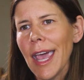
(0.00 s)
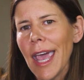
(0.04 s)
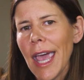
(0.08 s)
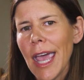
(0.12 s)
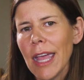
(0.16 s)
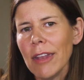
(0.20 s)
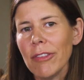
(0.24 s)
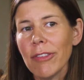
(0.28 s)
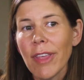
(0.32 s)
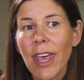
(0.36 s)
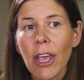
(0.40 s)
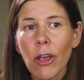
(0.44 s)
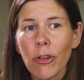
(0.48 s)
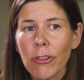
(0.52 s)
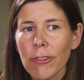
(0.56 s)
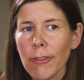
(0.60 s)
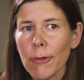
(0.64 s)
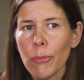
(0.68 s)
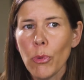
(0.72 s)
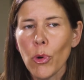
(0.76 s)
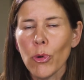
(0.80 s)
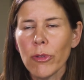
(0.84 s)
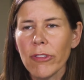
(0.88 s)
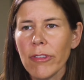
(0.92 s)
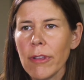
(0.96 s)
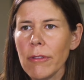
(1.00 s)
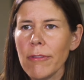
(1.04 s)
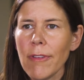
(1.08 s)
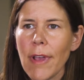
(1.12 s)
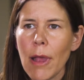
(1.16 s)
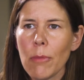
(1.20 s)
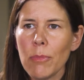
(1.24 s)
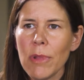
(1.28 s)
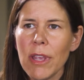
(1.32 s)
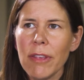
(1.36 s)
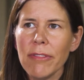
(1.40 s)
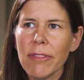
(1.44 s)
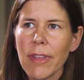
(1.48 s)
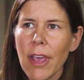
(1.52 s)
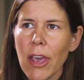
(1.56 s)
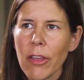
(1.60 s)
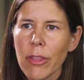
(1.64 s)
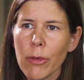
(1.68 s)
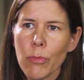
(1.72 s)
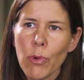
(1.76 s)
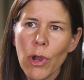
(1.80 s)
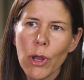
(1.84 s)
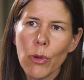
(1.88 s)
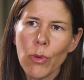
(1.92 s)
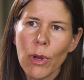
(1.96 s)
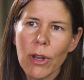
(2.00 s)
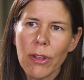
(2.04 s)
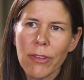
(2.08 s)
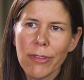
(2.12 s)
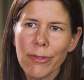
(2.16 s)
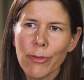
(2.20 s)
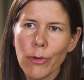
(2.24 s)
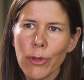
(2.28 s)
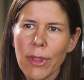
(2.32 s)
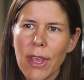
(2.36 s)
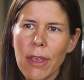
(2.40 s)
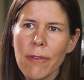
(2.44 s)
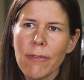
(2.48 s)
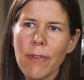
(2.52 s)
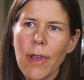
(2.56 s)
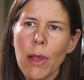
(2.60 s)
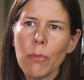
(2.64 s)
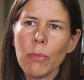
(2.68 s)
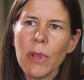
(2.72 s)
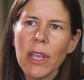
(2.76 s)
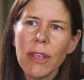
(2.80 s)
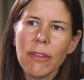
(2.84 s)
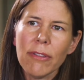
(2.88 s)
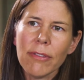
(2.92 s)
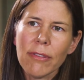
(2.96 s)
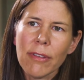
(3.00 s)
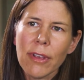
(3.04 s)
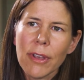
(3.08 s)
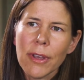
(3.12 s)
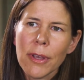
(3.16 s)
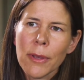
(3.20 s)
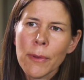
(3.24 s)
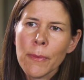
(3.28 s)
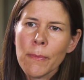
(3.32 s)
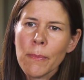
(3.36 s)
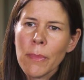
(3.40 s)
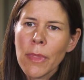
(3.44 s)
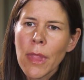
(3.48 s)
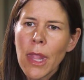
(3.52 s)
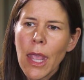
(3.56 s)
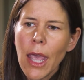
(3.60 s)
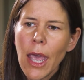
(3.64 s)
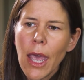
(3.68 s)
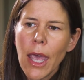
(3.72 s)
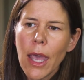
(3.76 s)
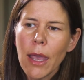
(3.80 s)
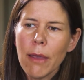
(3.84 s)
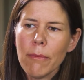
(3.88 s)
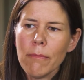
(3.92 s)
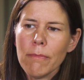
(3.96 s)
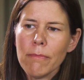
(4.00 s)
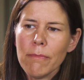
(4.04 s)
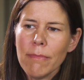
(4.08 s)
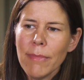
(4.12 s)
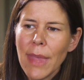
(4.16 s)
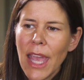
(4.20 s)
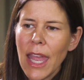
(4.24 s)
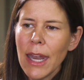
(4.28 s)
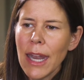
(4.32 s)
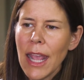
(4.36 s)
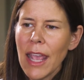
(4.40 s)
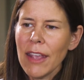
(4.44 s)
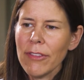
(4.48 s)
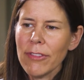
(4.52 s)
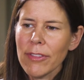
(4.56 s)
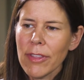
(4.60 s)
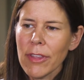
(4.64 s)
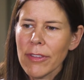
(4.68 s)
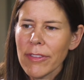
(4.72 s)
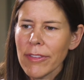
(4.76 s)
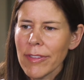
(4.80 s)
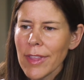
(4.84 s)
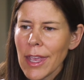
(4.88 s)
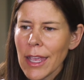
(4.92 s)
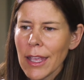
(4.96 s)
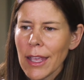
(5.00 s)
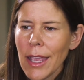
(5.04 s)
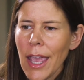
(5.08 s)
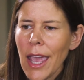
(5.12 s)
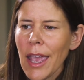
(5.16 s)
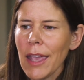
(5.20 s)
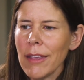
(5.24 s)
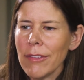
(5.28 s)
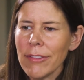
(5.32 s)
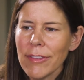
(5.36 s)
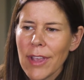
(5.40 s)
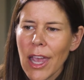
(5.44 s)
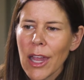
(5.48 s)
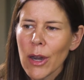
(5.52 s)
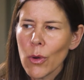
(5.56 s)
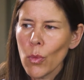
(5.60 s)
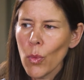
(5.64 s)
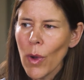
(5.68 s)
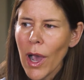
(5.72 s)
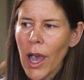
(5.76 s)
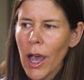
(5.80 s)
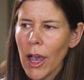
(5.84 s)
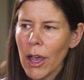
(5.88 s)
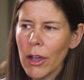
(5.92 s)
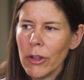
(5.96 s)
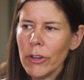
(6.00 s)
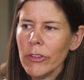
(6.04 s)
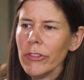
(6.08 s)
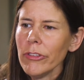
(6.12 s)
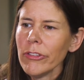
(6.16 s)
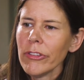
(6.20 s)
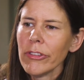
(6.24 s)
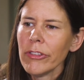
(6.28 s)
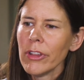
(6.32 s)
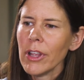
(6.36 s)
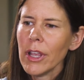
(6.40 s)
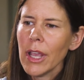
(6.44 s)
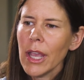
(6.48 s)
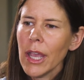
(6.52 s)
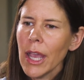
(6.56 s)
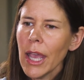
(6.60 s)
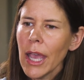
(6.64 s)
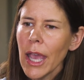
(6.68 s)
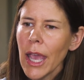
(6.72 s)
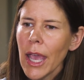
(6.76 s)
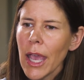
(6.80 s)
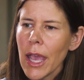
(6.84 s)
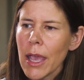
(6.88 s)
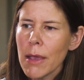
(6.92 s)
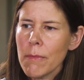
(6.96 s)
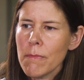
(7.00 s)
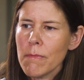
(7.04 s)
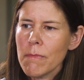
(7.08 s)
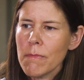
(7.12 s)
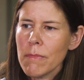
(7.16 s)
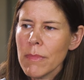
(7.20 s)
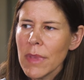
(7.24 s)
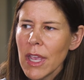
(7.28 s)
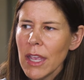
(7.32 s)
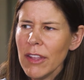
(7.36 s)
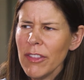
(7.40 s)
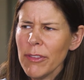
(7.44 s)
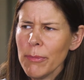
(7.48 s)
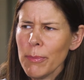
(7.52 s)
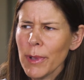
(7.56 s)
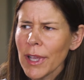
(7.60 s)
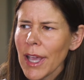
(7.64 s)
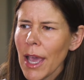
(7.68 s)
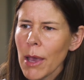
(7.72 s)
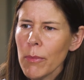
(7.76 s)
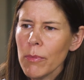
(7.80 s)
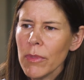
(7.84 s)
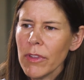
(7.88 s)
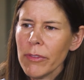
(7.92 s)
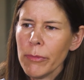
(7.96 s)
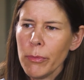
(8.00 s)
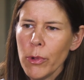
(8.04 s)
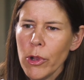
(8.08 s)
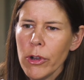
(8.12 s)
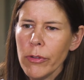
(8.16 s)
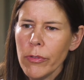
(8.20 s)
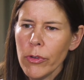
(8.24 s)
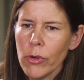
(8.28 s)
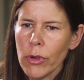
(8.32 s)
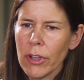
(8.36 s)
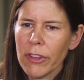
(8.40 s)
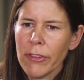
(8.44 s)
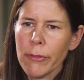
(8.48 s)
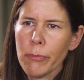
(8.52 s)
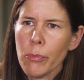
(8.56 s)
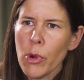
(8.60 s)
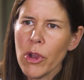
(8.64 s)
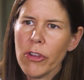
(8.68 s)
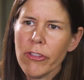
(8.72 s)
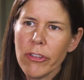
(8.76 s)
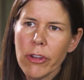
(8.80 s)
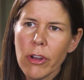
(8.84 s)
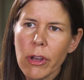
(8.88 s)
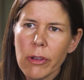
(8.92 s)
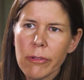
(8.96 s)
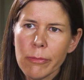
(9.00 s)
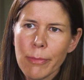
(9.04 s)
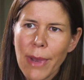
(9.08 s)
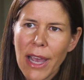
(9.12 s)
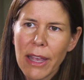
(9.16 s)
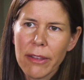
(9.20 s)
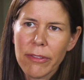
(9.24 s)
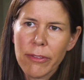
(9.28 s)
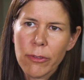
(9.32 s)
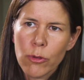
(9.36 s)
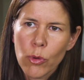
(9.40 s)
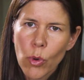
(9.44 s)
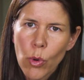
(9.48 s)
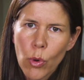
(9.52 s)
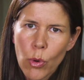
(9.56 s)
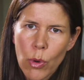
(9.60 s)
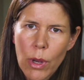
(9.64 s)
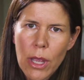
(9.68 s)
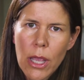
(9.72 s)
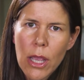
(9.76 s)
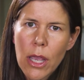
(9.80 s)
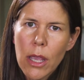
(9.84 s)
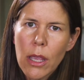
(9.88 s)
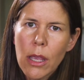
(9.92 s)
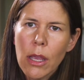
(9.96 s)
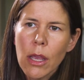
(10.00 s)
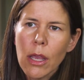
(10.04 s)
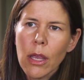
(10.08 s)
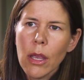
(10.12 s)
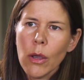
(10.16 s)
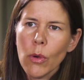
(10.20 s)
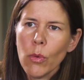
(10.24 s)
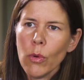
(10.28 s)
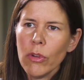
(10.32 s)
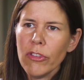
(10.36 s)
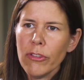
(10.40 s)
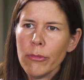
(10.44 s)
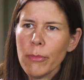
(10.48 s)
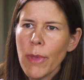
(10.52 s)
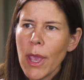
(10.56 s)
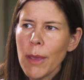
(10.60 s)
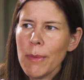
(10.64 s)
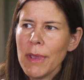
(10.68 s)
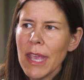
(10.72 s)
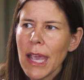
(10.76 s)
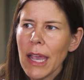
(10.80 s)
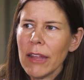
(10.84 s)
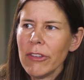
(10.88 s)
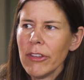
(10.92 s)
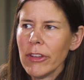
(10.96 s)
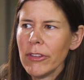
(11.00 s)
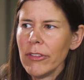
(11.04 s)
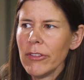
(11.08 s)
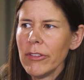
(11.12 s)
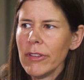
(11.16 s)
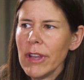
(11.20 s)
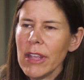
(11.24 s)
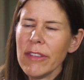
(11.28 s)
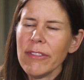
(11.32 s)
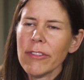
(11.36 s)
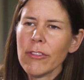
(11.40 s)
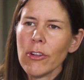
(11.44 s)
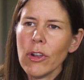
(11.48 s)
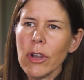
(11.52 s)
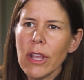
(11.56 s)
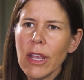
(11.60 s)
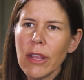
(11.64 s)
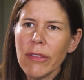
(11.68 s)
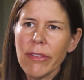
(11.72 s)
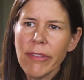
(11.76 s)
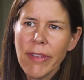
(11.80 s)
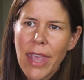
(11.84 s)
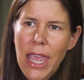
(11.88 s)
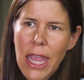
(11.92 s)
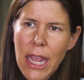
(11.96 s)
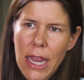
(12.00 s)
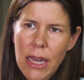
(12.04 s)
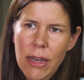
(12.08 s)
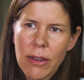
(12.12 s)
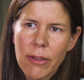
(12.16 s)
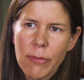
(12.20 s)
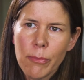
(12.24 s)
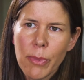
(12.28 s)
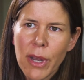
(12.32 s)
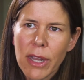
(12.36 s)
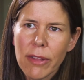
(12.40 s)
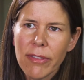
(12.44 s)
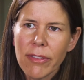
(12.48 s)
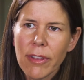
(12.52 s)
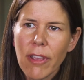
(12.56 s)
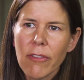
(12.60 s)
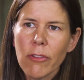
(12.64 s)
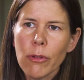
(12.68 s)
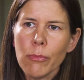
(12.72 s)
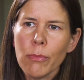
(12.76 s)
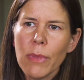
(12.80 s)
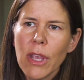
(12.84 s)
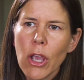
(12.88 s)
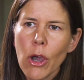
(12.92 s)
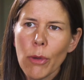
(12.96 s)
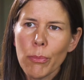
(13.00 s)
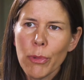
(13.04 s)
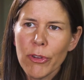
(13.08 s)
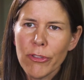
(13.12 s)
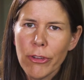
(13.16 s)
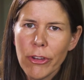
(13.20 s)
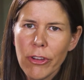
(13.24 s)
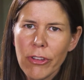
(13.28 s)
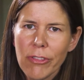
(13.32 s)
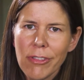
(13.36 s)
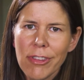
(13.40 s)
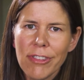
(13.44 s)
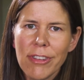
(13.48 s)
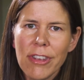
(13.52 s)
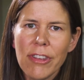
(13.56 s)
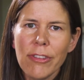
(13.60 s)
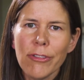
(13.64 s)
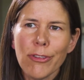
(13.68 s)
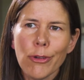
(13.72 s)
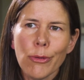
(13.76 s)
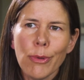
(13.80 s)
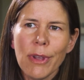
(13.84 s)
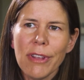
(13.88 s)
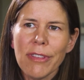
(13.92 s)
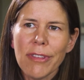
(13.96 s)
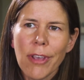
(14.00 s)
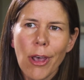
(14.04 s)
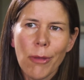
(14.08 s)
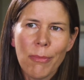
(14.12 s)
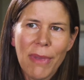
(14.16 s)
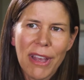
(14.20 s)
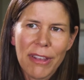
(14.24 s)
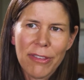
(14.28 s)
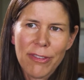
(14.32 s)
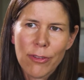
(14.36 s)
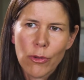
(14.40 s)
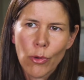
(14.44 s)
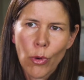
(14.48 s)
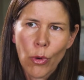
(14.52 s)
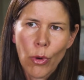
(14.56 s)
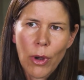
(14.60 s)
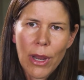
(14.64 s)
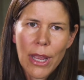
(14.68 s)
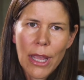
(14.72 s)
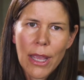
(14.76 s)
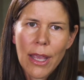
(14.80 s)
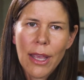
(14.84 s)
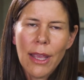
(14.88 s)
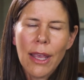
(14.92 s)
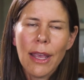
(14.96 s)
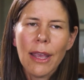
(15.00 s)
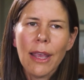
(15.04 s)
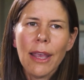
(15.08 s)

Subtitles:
and they are supporting families. They are the breadwinners for their families. And as this thing has unwound, it's become this beautiful expression of my story, which maybe I didn't necessarily intend, but it's given me opportunity to retell my story,